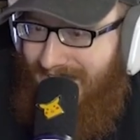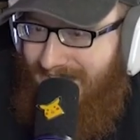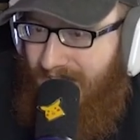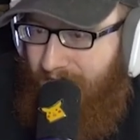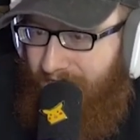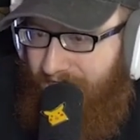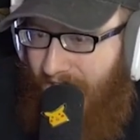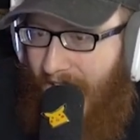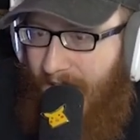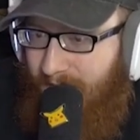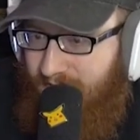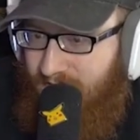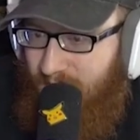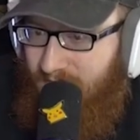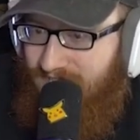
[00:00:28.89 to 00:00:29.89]
He did
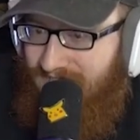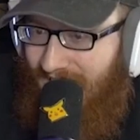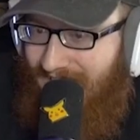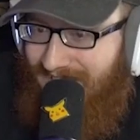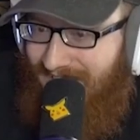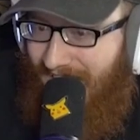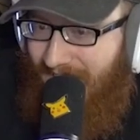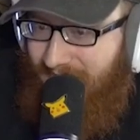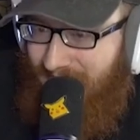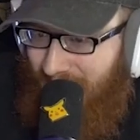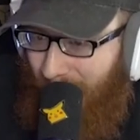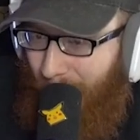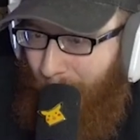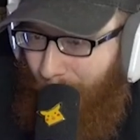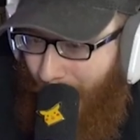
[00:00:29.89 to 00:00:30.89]
5 suicide dives
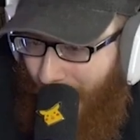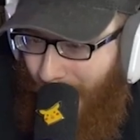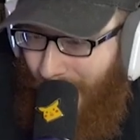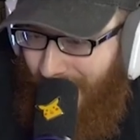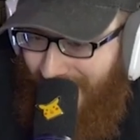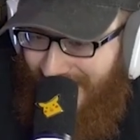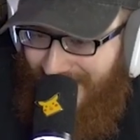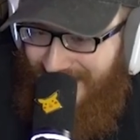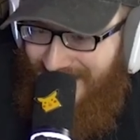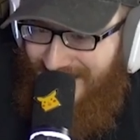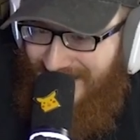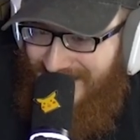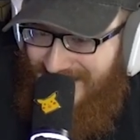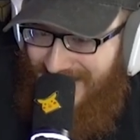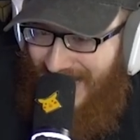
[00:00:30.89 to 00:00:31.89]
in a row
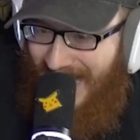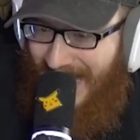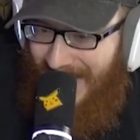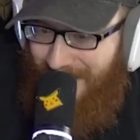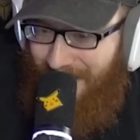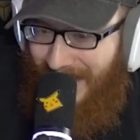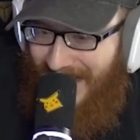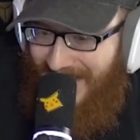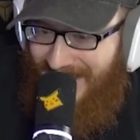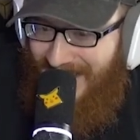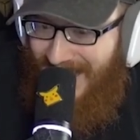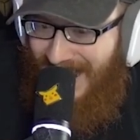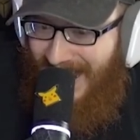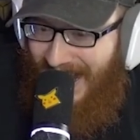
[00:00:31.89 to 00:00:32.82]
to Hangman,